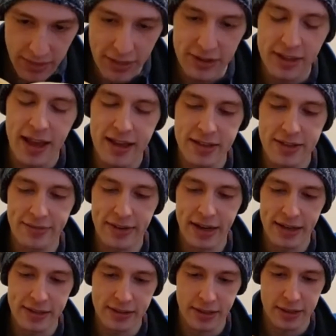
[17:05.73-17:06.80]
The light
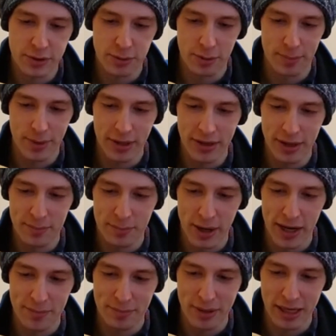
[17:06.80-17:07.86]
divides into 1,000,000
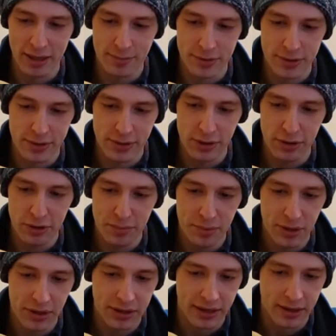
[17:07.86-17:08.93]
bright beams so
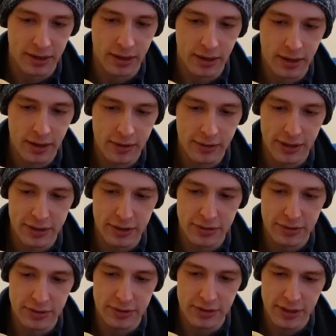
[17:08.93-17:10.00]
brilliant that you
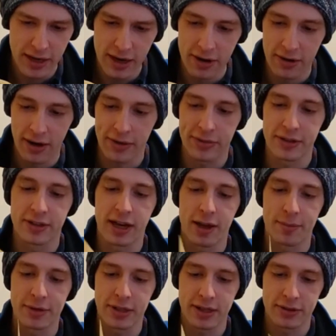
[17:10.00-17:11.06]
stare at the
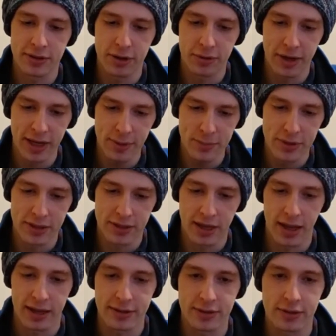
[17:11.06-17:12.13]
diamond as though
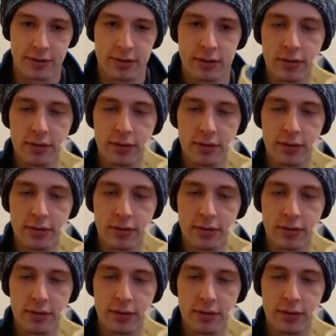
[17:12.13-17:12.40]
hypnotized.